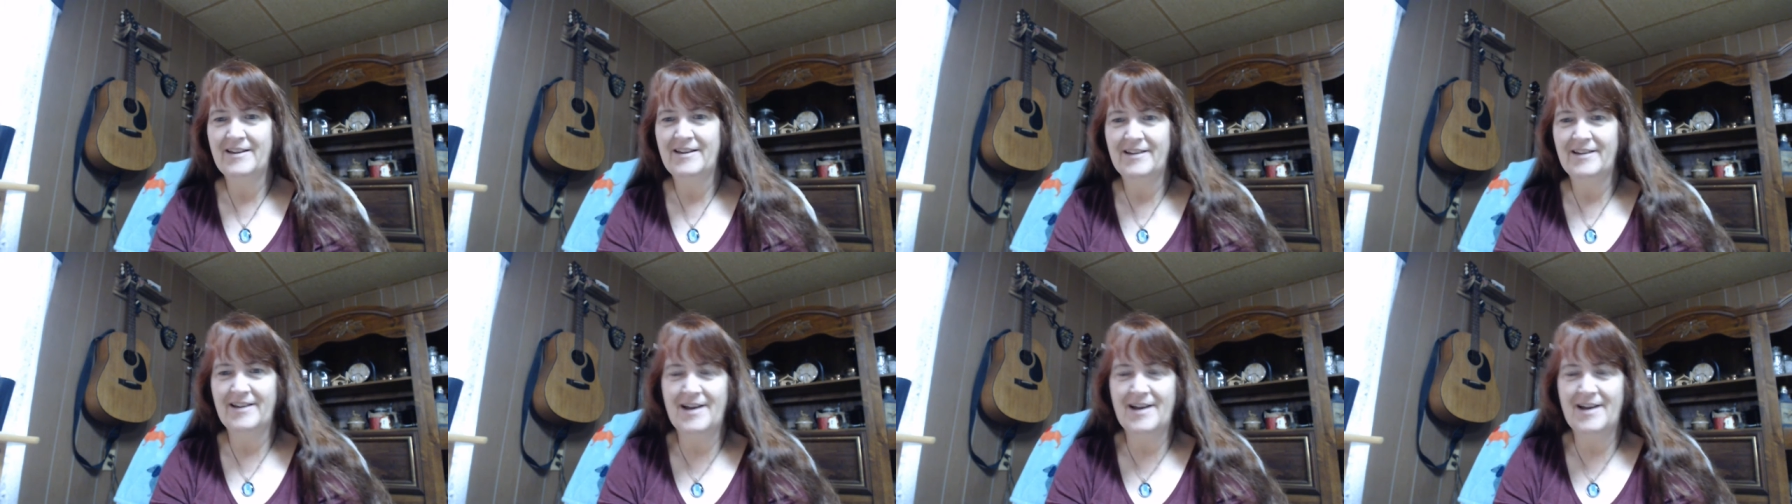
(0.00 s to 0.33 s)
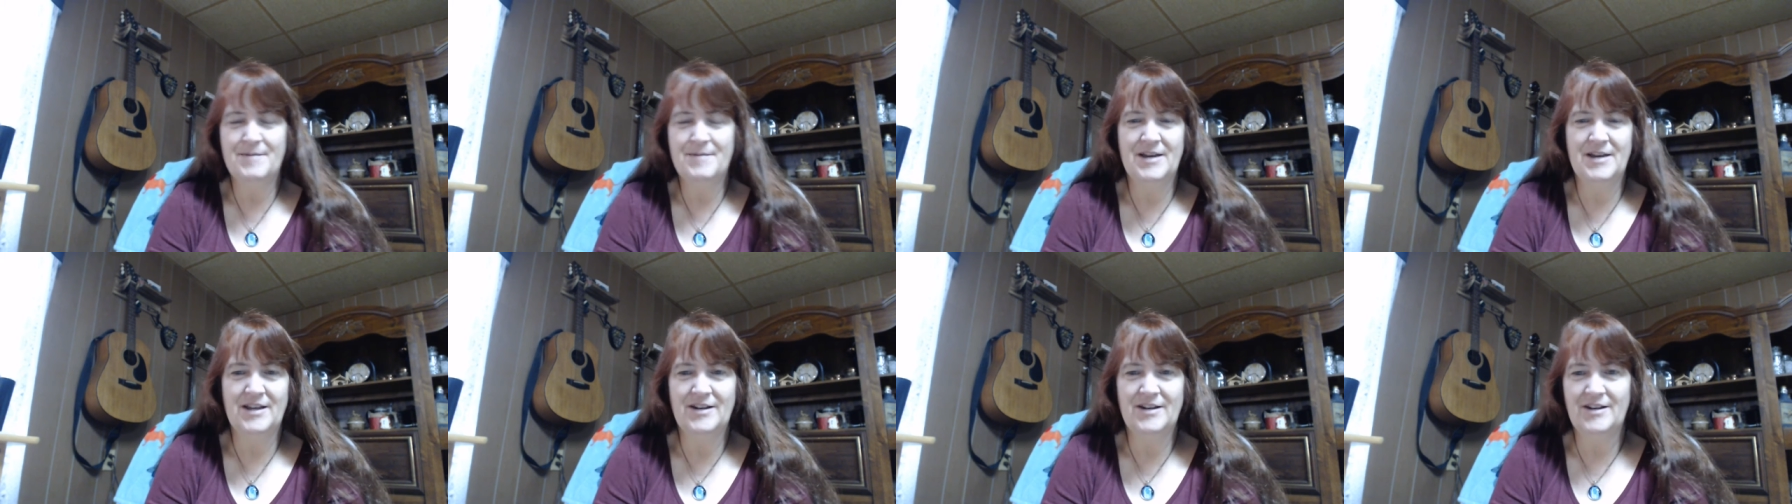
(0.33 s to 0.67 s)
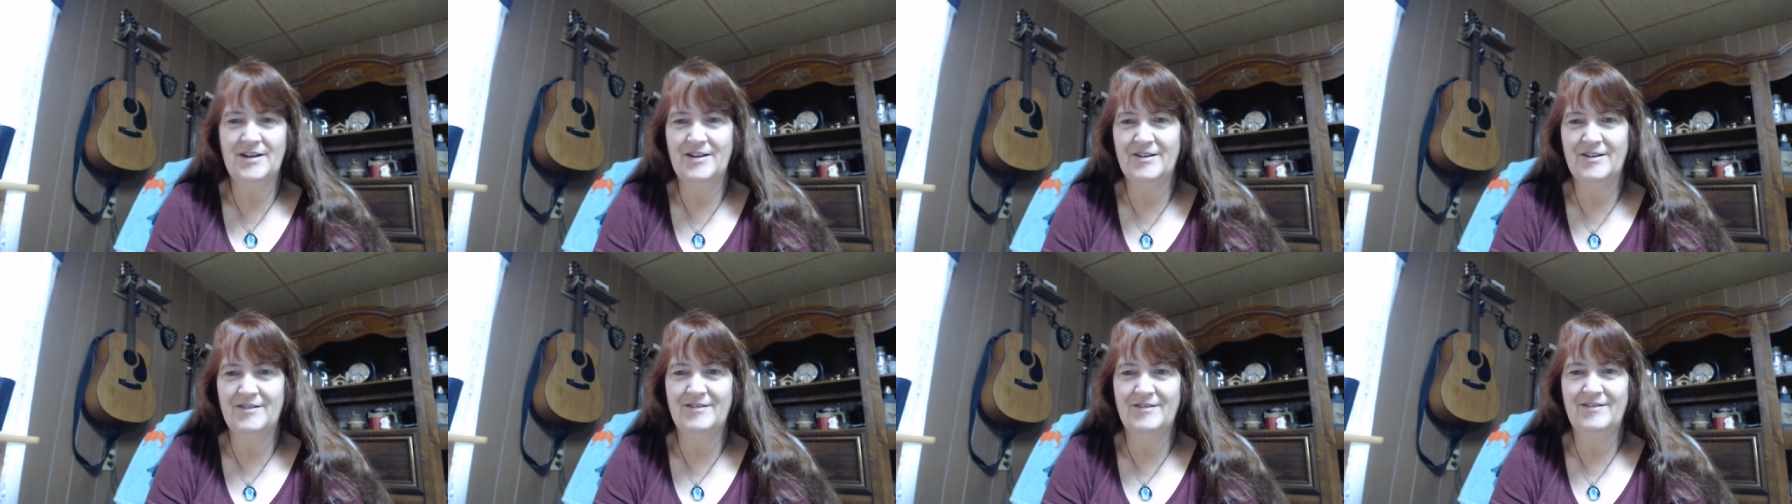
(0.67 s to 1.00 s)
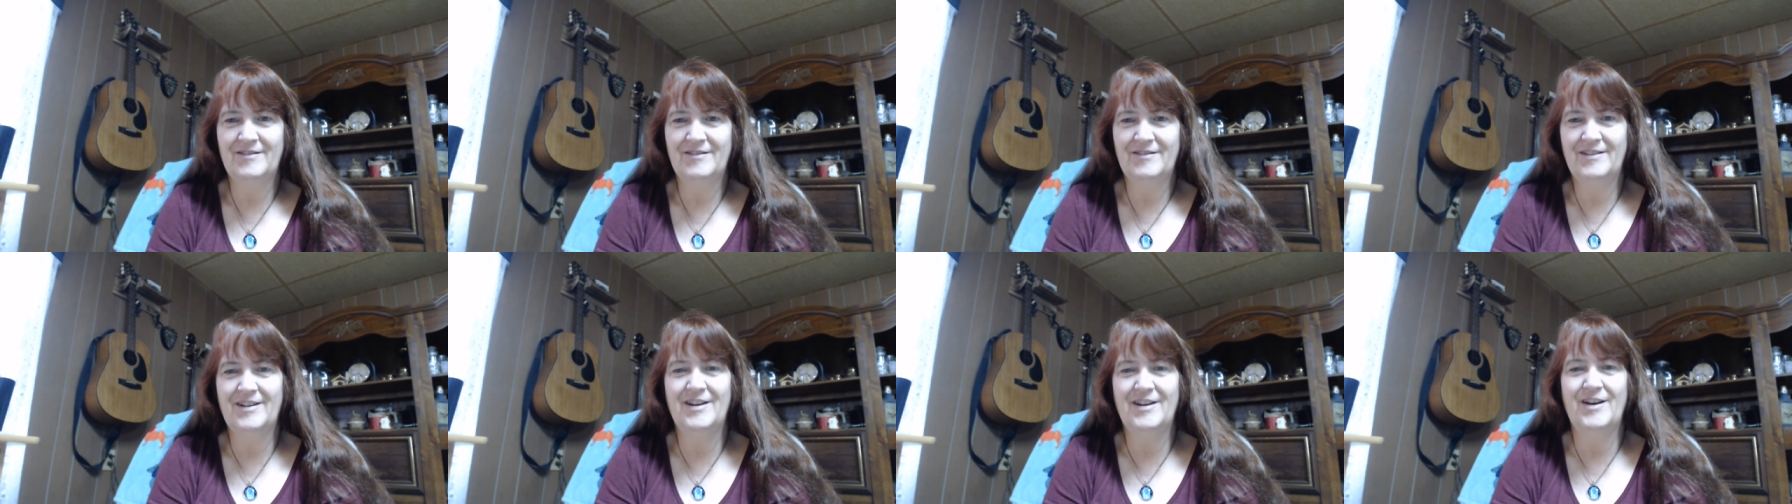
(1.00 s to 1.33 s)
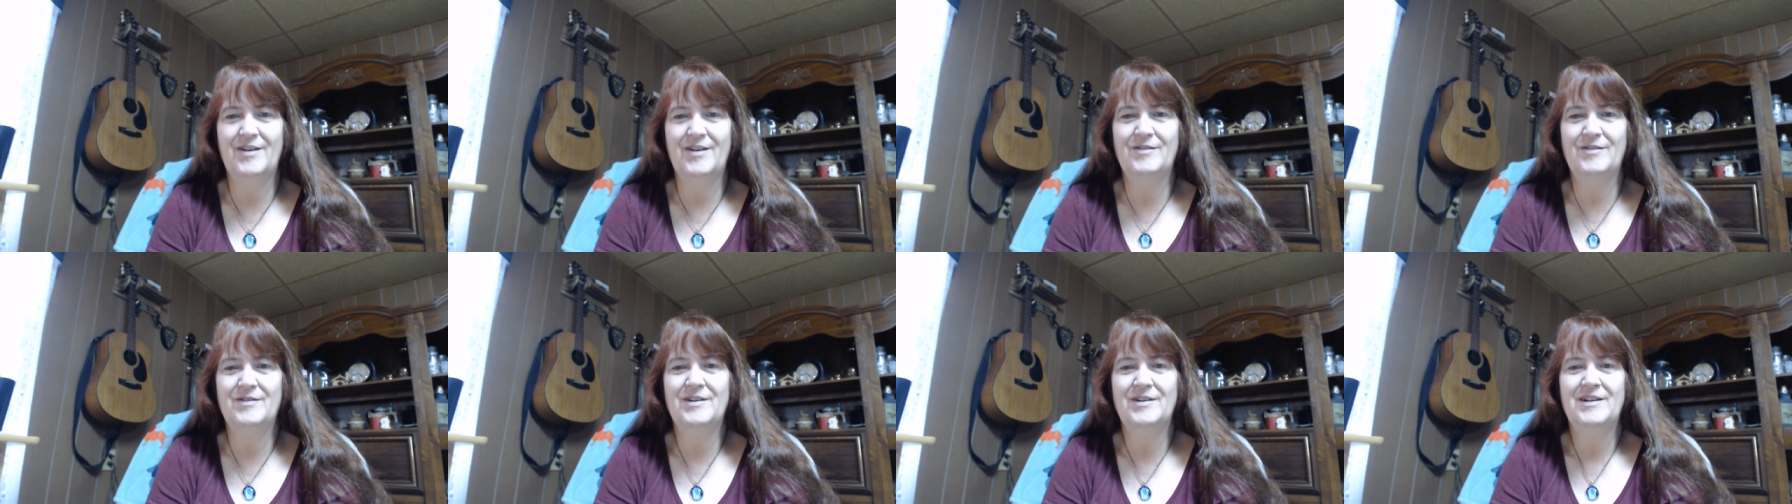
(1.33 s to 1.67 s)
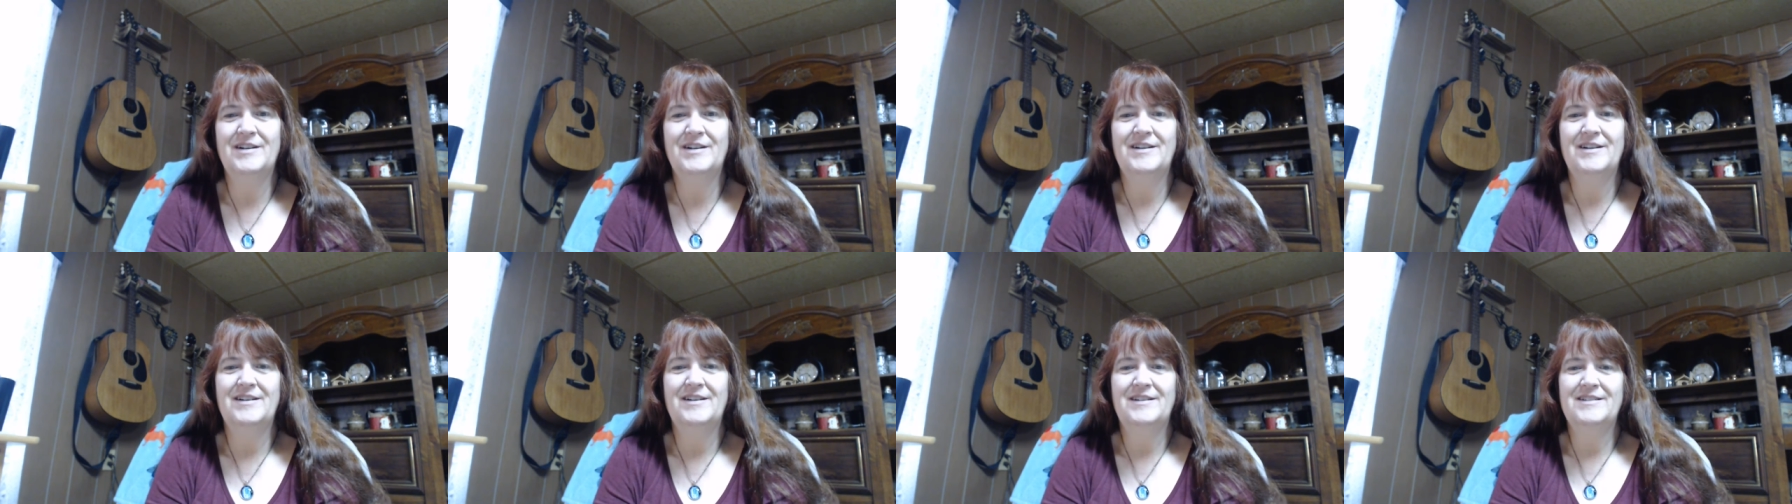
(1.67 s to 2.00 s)
Come in and, you know,
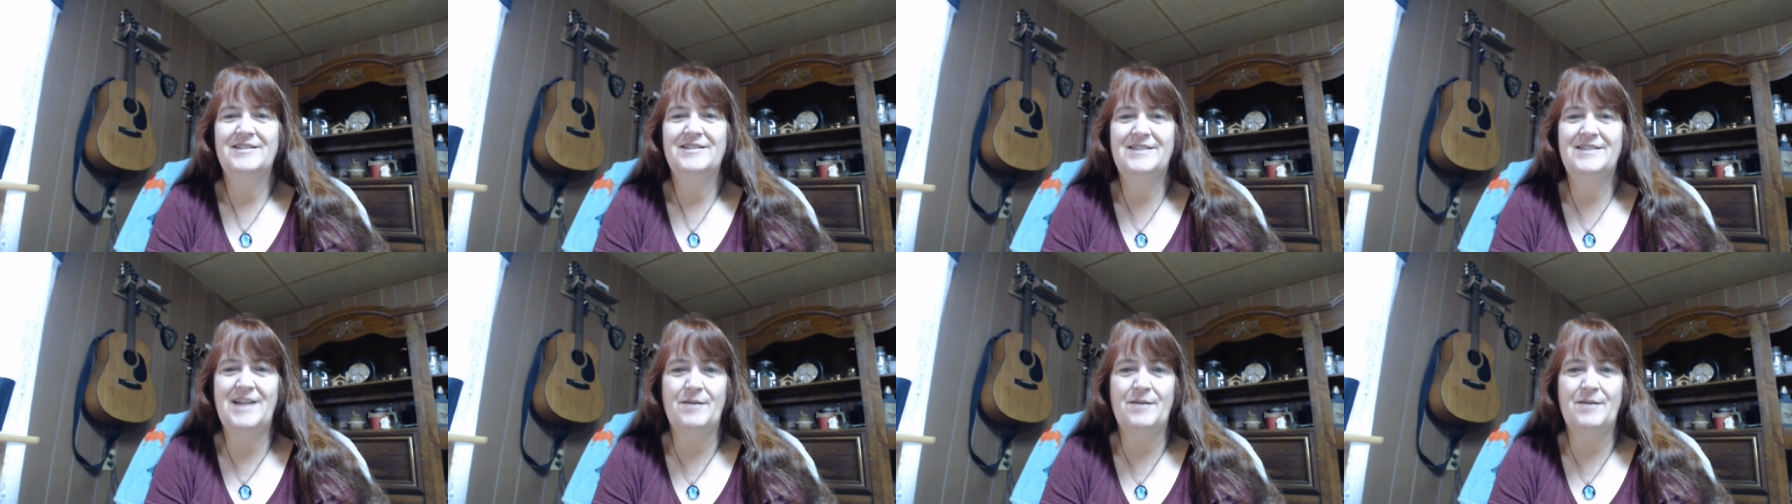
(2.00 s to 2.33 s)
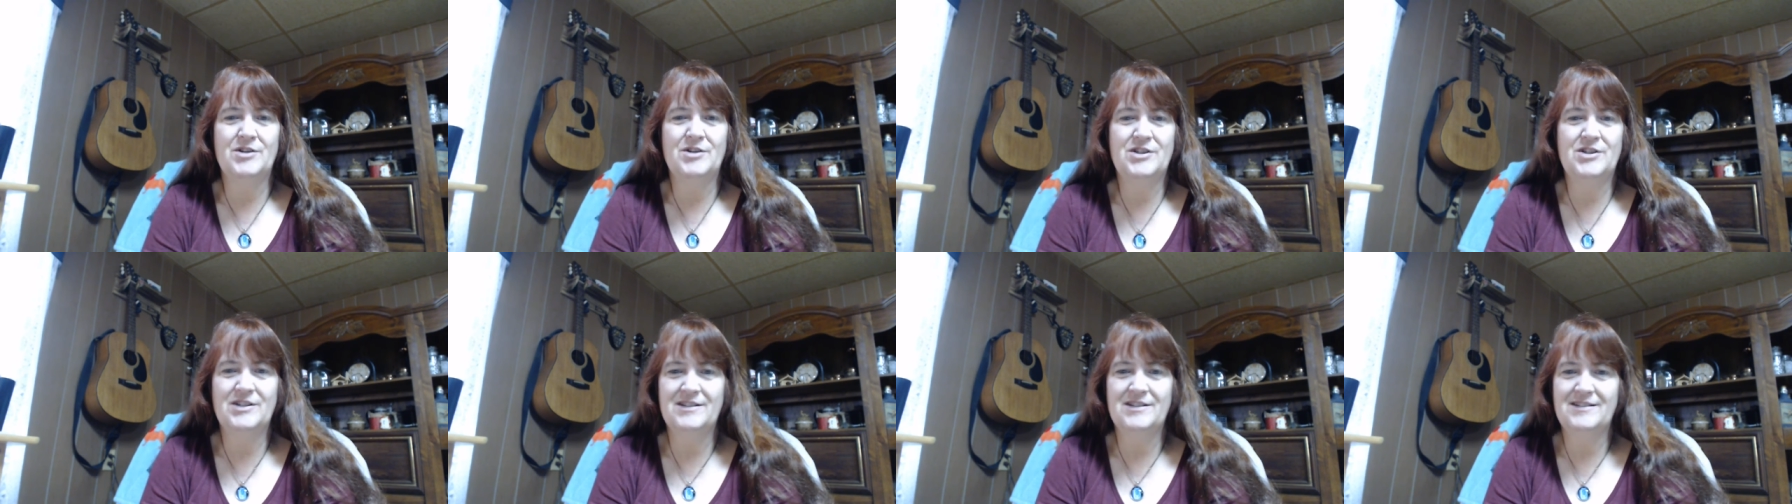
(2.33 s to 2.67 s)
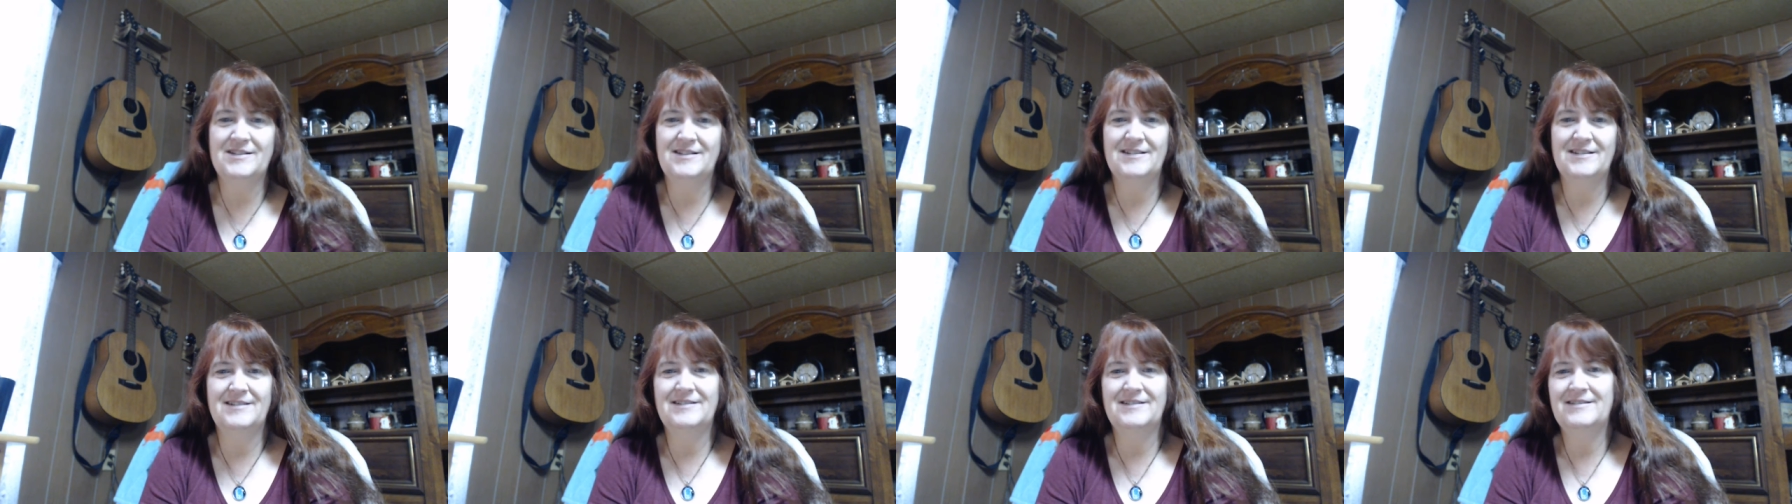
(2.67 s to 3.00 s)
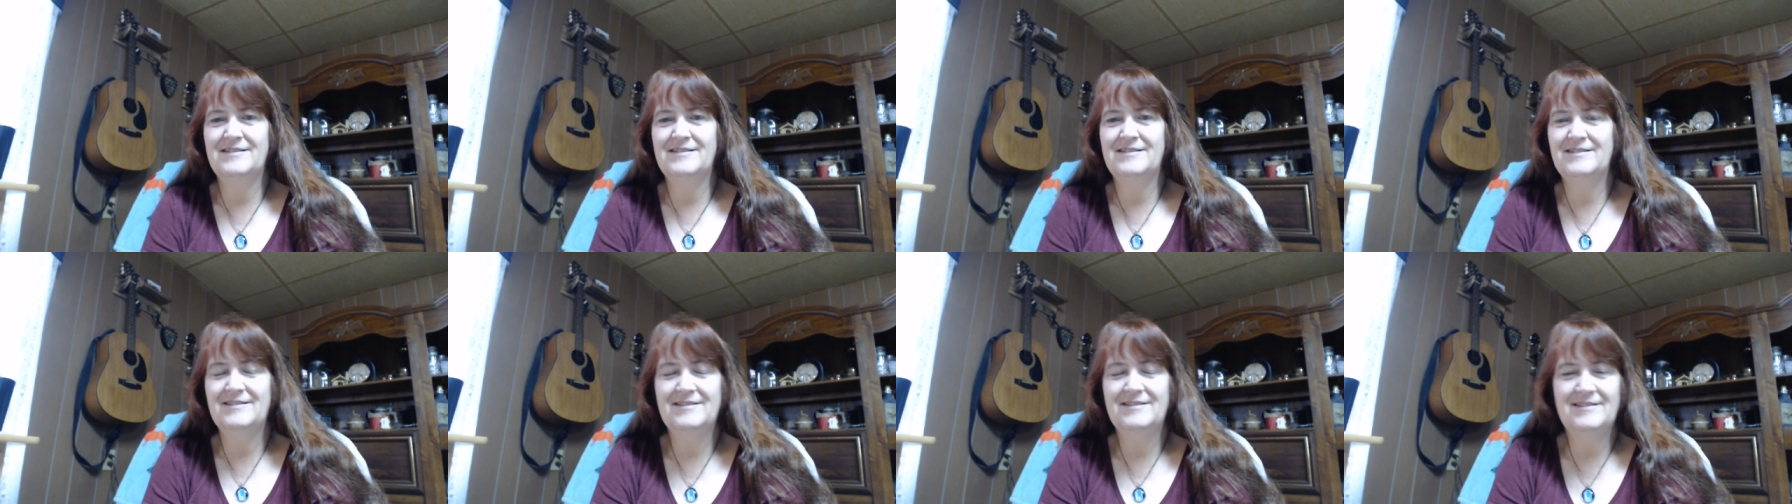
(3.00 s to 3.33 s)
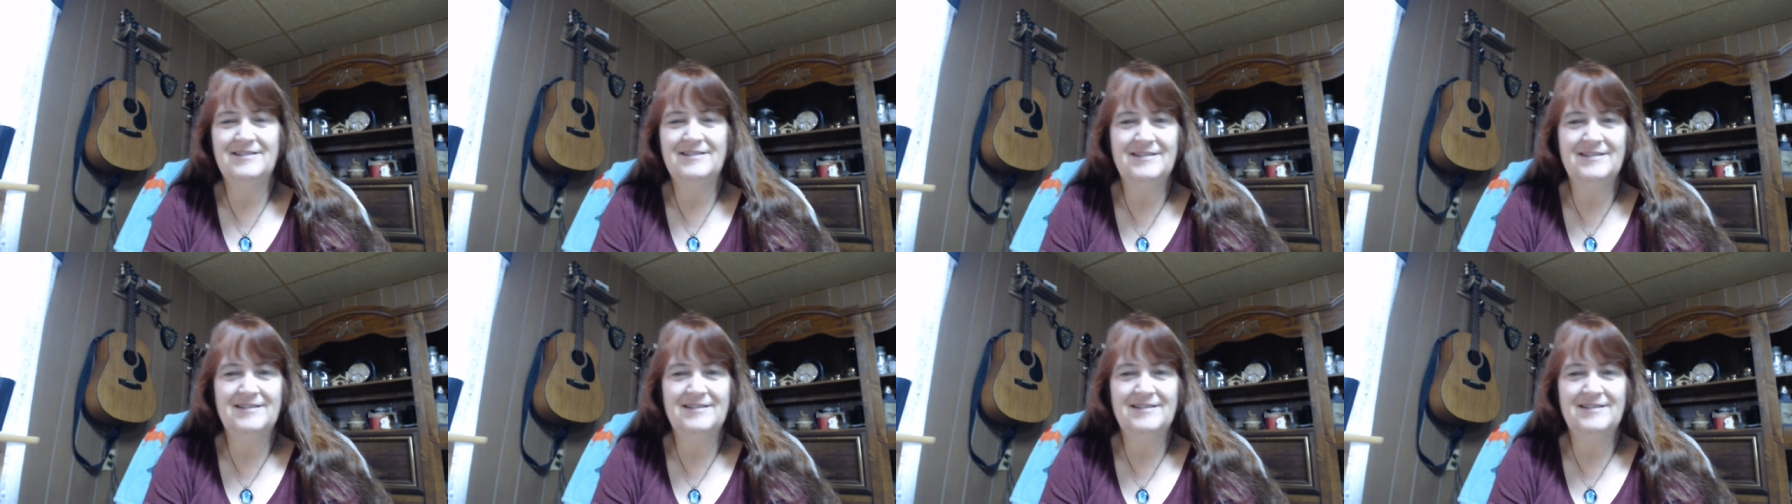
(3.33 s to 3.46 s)
sandwiches and